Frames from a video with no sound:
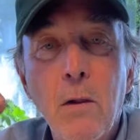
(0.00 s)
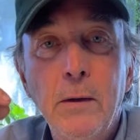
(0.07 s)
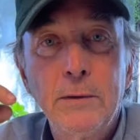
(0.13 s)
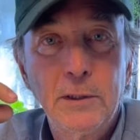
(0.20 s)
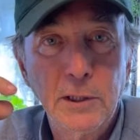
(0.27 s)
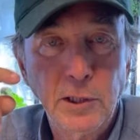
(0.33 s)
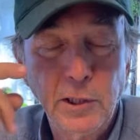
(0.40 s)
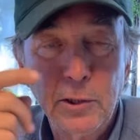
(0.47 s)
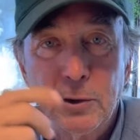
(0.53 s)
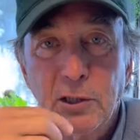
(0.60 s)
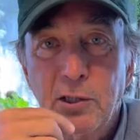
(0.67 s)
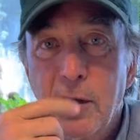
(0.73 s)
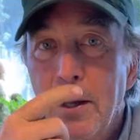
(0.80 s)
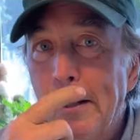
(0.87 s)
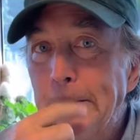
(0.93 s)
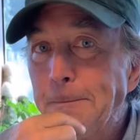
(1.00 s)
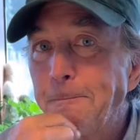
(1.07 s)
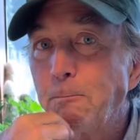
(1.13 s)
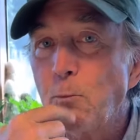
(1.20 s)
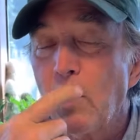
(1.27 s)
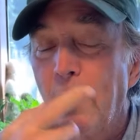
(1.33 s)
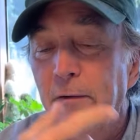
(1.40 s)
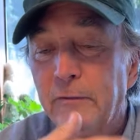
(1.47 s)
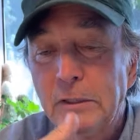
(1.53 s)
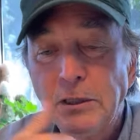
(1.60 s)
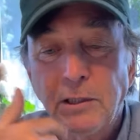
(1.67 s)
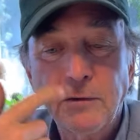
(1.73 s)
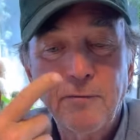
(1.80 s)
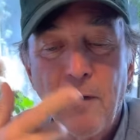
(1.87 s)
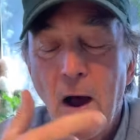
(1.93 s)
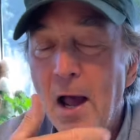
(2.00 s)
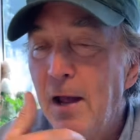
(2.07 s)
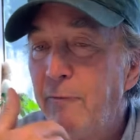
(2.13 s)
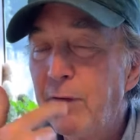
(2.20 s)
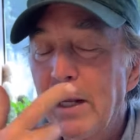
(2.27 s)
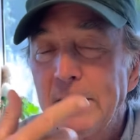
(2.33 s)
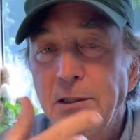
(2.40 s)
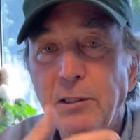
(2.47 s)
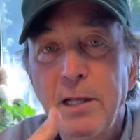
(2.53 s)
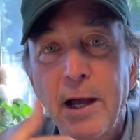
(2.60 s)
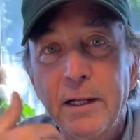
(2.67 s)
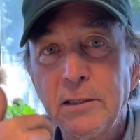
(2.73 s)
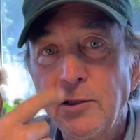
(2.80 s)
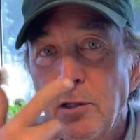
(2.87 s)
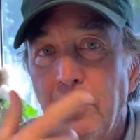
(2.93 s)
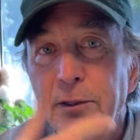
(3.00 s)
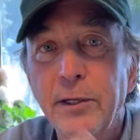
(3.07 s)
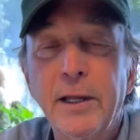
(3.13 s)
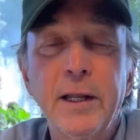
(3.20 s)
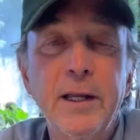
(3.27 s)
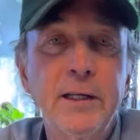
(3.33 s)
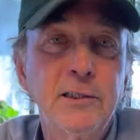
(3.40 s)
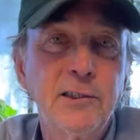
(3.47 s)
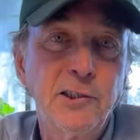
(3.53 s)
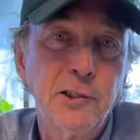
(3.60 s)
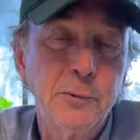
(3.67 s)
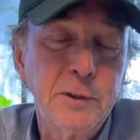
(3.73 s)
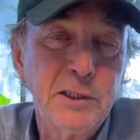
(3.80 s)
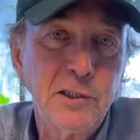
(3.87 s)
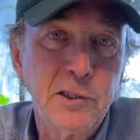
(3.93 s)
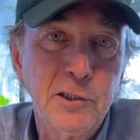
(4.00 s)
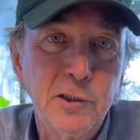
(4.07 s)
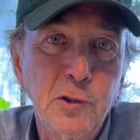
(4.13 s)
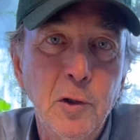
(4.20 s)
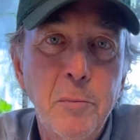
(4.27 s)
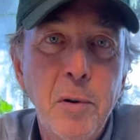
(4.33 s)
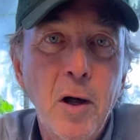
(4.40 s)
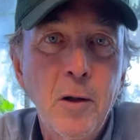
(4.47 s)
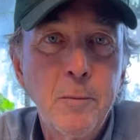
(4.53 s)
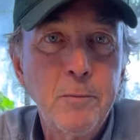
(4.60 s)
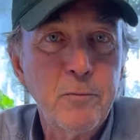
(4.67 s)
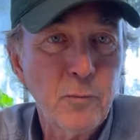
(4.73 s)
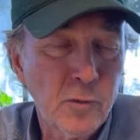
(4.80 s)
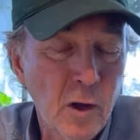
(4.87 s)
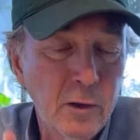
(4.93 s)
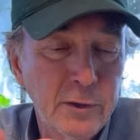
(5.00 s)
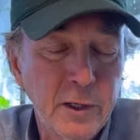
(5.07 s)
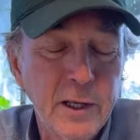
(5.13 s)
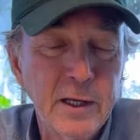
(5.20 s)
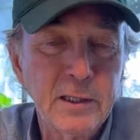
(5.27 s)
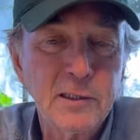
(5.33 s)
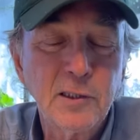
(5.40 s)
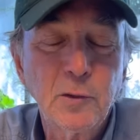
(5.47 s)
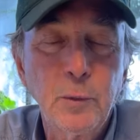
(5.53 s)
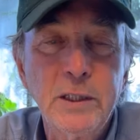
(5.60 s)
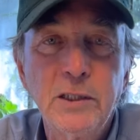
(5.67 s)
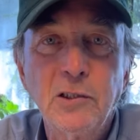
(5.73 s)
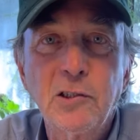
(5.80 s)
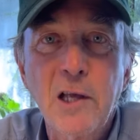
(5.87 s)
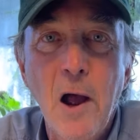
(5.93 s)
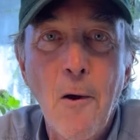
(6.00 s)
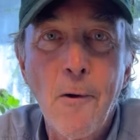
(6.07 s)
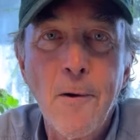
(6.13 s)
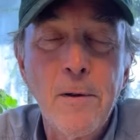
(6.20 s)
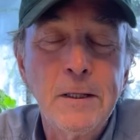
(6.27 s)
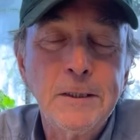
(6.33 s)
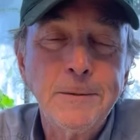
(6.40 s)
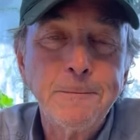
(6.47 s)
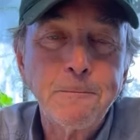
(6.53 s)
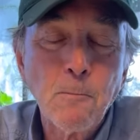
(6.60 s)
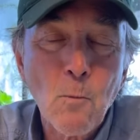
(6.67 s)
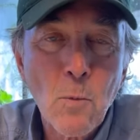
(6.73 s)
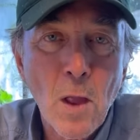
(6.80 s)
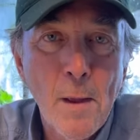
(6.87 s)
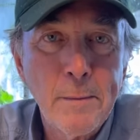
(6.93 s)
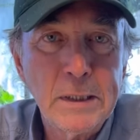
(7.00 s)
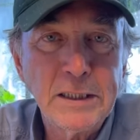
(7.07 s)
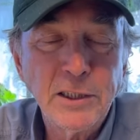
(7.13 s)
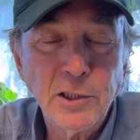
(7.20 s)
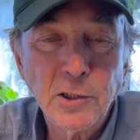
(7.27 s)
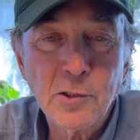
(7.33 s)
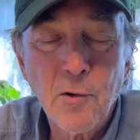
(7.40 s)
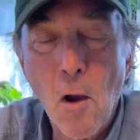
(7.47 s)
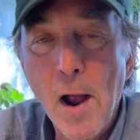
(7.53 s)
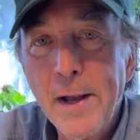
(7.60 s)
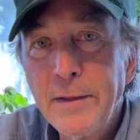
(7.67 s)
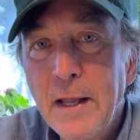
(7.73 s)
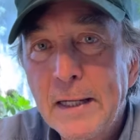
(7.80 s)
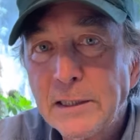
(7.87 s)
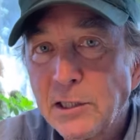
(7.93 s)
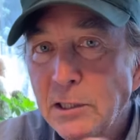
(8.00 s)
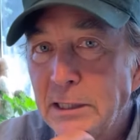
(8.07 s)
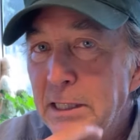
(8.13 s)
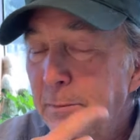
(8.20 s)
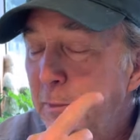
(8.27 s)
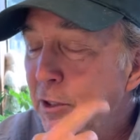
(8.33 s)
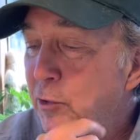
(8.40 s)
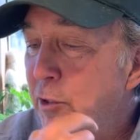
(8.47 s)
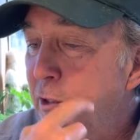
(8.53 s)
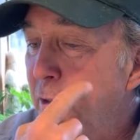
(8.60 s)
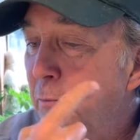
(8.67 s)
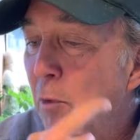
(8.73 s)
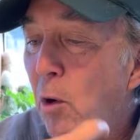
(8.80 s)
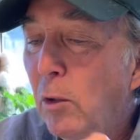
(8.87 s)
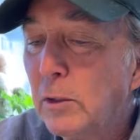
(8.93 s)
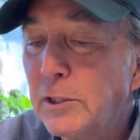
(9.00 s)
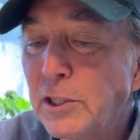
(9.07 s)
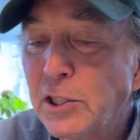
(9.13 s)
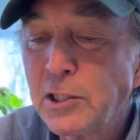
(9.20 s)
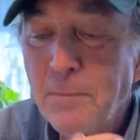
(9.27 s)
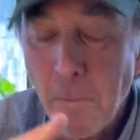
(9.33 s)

to chew a skin. In the first 5-10 seconds, all you're getting is the residual pulp. All you're getting is sweet and sour. But as you grind that skin between your molars,